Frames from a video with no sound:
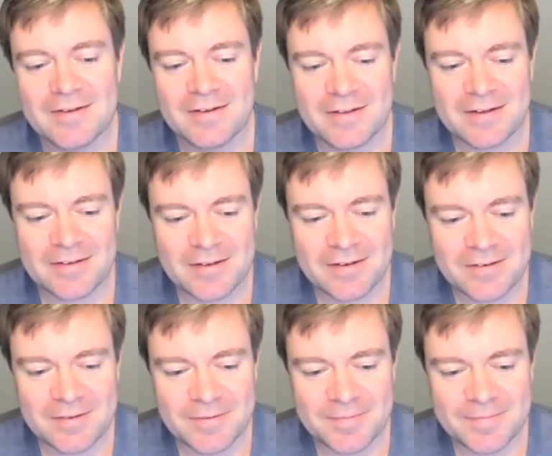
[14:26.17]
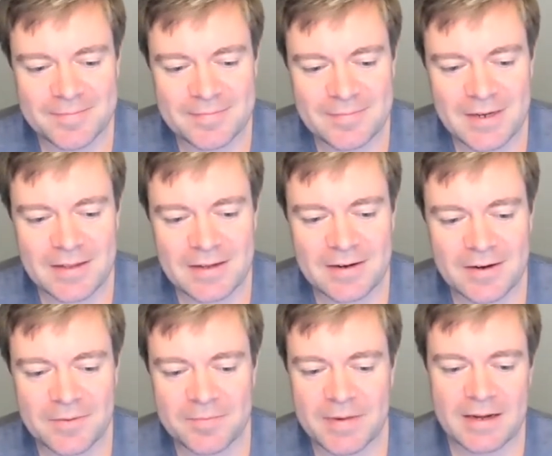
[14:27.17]
That's awesome. And then
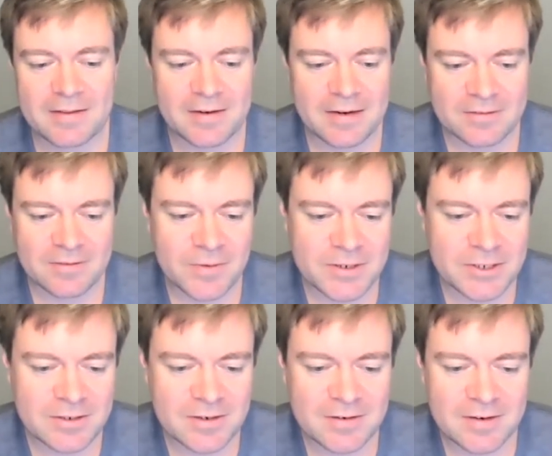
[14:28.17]
um, I had the next question,